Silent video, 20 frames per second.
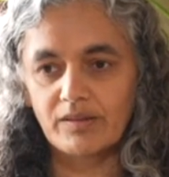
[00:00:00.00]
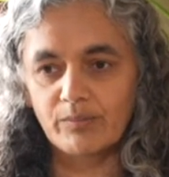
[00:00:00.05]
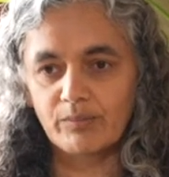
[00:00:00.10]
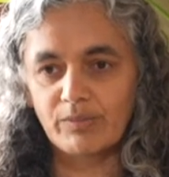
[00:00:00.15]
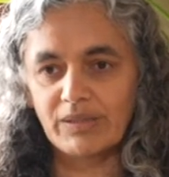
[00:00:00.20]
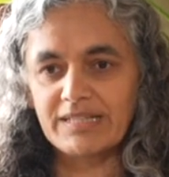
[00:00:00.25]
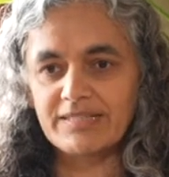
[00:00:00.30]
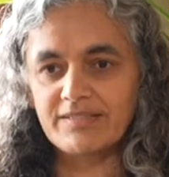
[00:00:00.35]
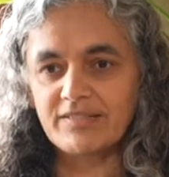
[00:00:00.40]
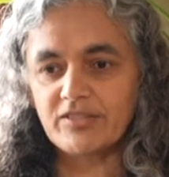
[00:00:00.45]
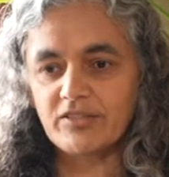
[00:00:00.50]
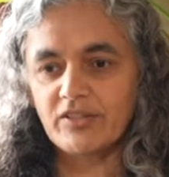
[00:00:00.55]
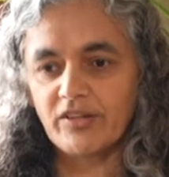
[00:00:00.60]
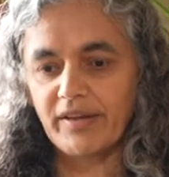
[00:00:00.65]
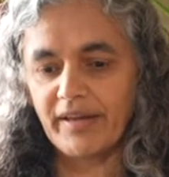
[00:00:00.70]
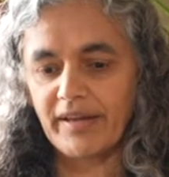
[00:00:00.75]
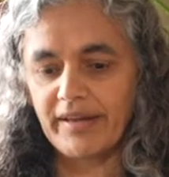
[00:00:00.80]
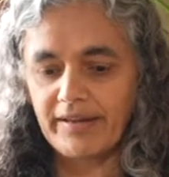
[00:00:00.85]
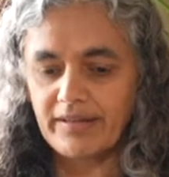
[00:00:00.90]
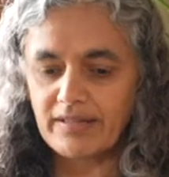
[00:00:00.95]
Place your
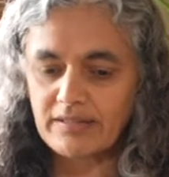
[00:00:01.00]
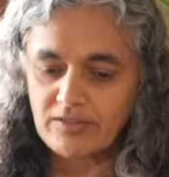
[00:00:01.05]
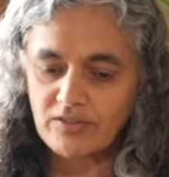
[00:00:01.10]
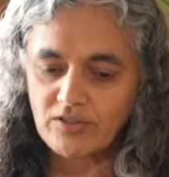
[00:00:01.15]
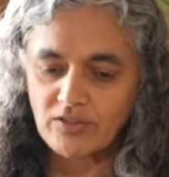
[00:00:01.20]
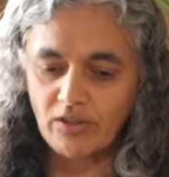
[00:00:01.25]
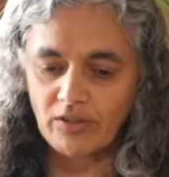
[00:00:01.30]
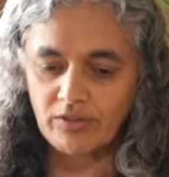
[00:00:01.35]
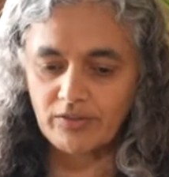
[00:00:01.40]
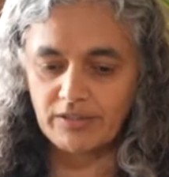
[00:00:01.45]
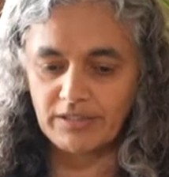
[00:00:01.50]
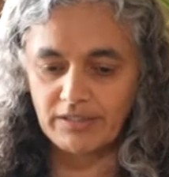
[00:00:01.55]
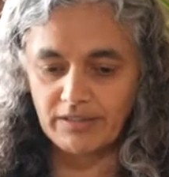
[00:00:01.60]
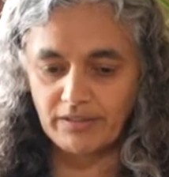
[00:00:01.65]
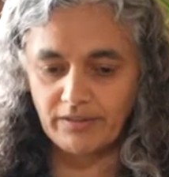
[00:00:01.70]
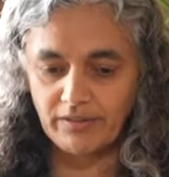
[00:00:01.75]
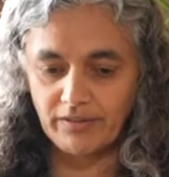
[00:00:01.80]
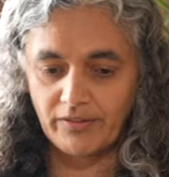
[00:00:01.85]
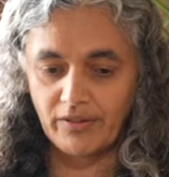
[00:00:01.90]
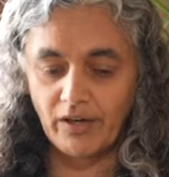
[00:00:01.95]
hands on
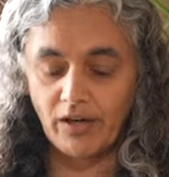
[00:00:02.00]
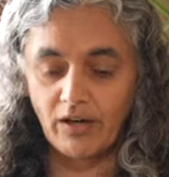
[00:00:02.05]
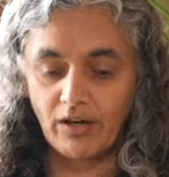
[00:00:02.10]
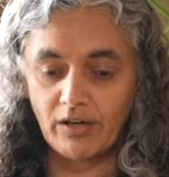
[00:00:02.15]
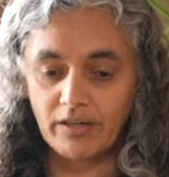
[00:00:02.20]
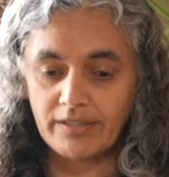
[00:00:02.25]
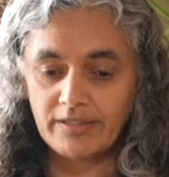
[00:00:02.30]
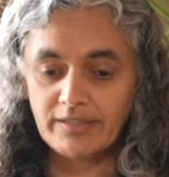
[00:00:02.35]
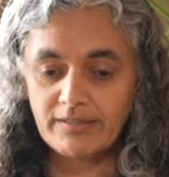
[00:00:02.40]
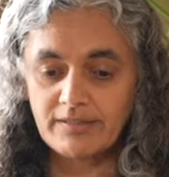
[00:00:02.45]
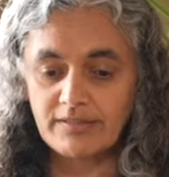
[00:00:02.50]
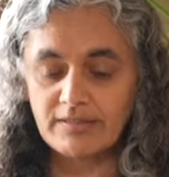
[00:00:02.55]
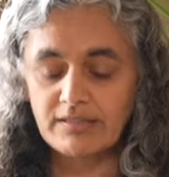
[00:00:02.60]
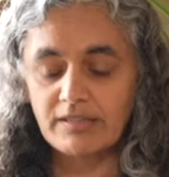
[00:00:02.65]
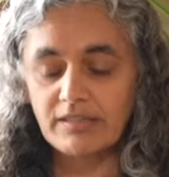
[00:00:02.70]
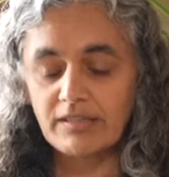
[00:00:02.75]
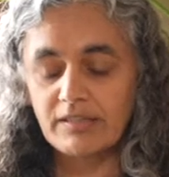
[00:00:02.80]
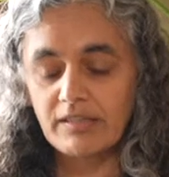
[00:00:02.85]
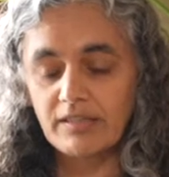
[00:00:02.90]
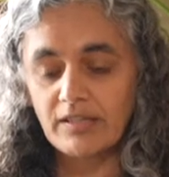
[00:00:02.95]
the thighs
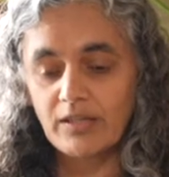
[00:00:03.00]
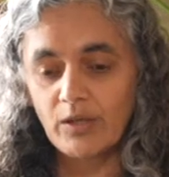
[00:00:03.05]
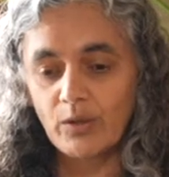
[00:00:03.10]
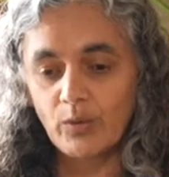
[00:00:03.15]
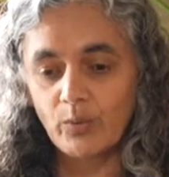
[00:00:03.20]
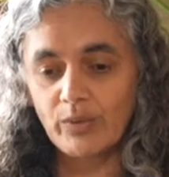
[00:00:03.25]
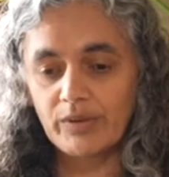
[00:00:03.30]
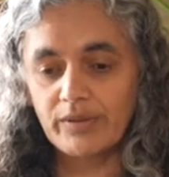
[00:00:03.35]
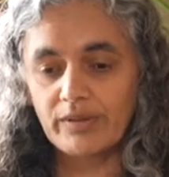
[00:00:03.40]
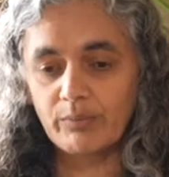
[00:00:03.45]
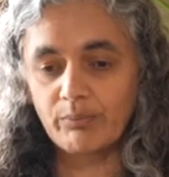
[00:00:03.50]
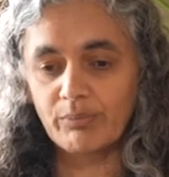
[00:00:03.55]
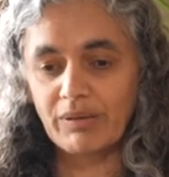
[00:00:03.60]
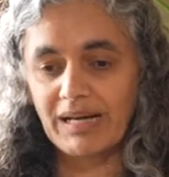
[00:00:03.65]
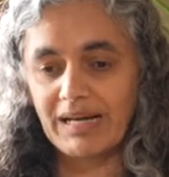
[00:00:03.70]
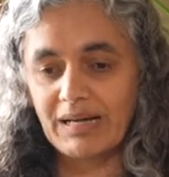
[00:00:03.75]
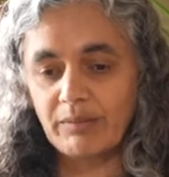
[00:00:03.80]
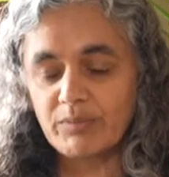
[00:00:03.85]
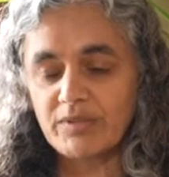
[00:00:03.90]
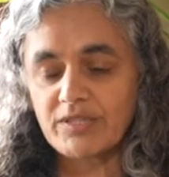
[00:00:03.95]
with the
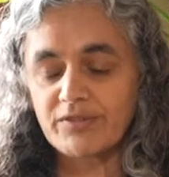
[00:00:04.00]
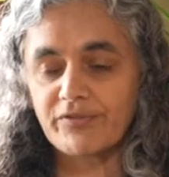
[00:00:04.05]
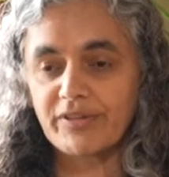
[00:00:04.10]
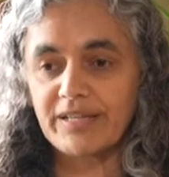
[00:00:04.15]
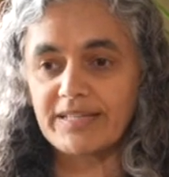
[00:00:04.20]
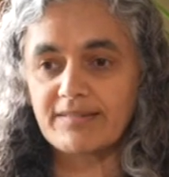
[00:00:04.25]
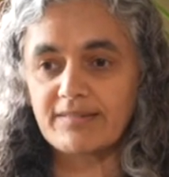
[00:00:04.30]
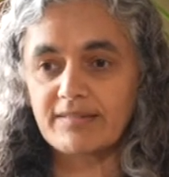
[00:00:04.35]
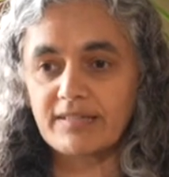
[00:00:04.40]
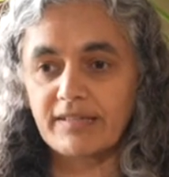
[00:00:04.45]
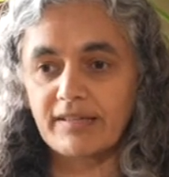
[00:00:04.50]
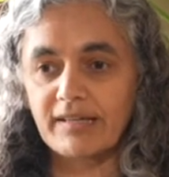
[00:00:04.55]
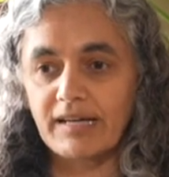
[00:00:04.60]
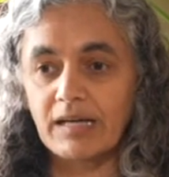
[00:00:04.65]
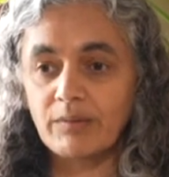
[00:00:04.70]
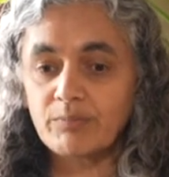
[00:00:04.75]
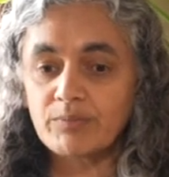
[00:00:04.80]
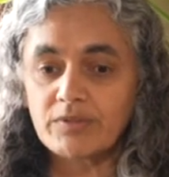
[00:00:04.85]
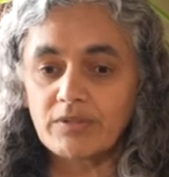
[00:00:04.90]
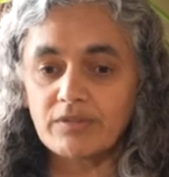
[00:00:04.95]
palms facing
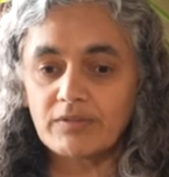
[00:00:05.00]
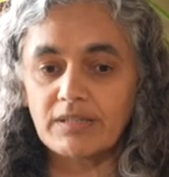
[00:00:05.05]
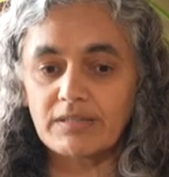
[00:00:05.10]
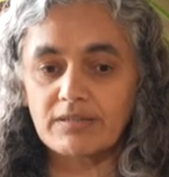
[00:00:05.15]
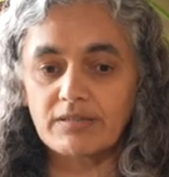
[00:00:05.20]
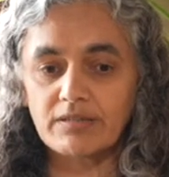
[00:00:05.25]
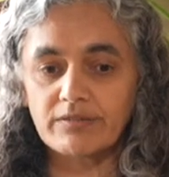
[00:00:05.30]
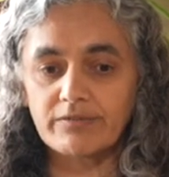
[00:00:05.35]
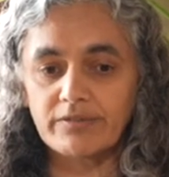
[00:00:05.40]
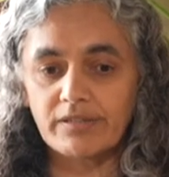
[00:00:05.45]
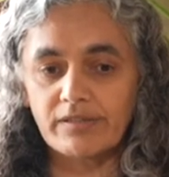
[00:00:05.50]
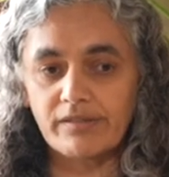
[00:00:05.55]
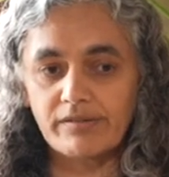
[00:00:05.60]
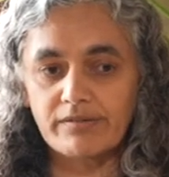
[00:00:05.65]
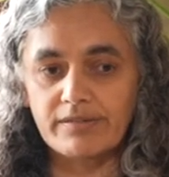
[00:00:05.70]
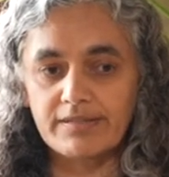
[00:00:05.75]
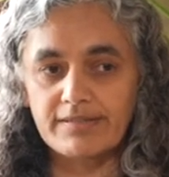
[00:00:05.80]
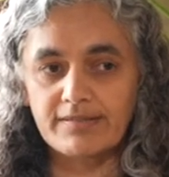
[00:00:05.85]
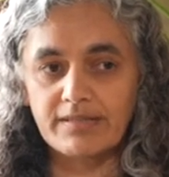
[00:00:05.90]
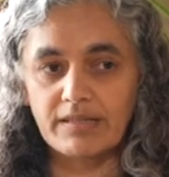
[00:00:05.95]
up, so that's a very
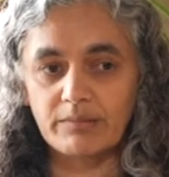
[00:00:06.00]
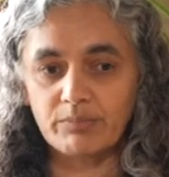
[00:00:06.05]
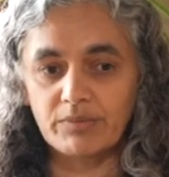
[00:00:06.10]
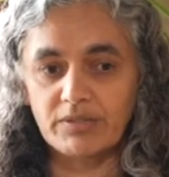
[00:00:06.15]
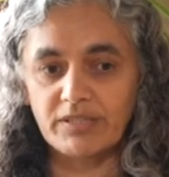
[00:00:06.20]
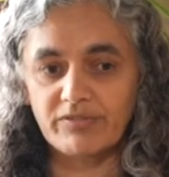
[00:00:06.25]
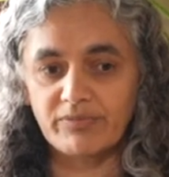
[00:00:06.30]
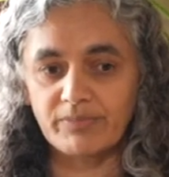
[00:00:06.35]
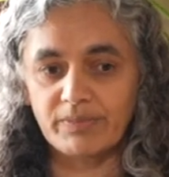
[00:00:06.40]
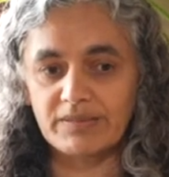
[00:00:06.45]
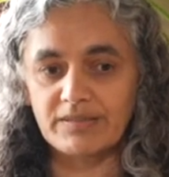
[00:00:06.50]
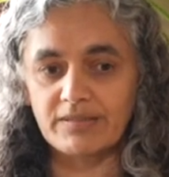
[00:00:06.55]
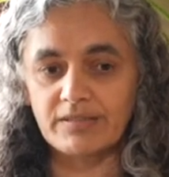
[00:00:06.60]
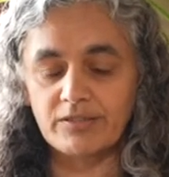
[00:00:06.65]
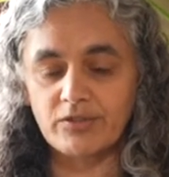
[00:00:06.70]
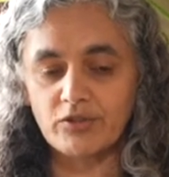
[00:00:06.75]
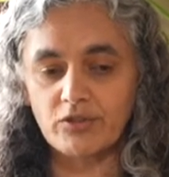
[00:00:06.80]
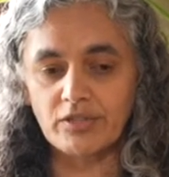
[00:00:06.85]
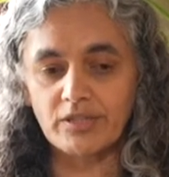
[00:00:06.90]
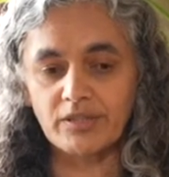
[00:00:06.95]
receptive
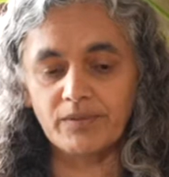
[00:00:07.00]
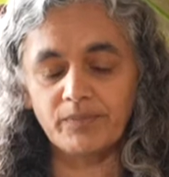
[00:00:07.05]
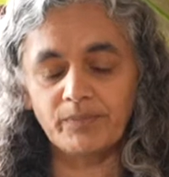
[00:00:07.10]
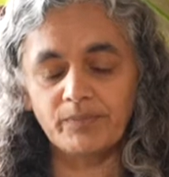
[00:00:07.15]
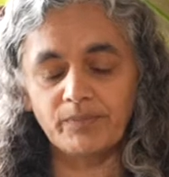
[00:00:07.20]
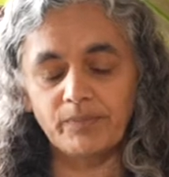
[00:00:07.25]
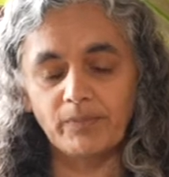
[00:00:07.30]
position.